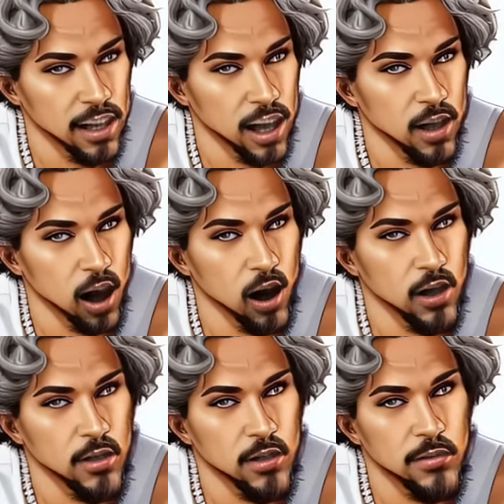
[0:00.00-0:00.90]
"Get
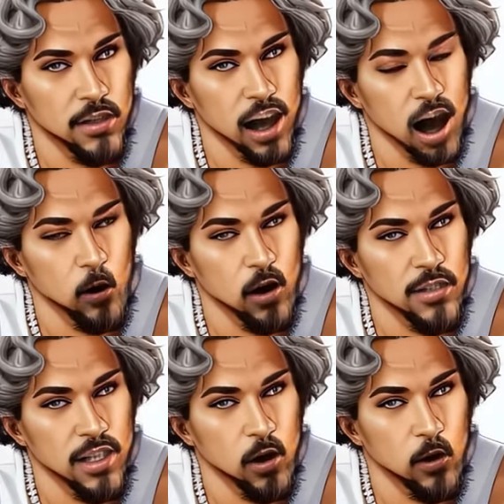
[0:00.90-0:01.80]
lost. I don't want to
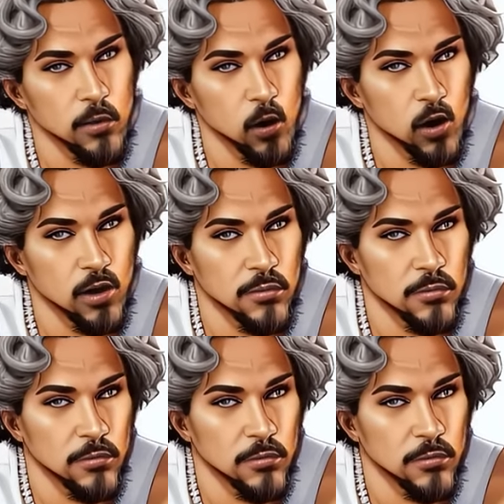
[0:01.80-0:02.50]
see you anymore."